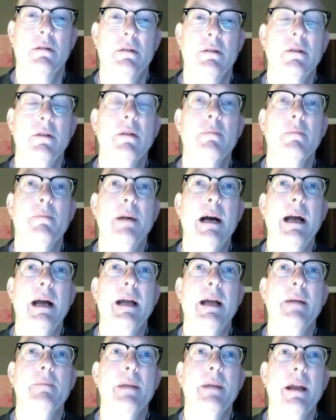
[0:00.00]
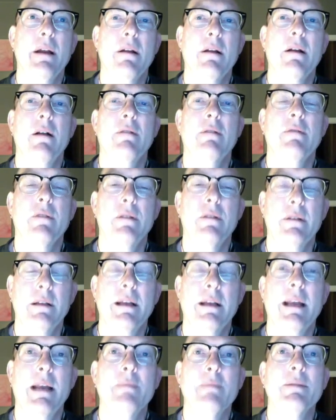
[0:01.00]
You could buy a pair of,
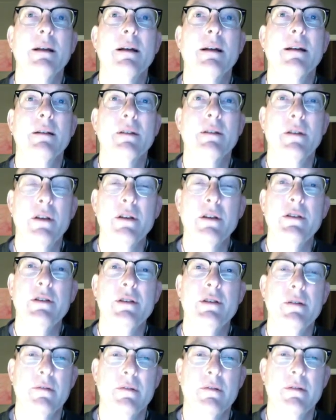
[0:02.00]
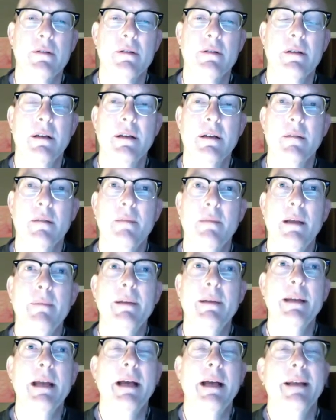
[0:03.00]
and I'm talking good shoes
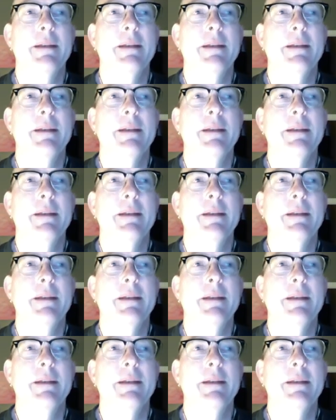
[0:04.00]
Maybe not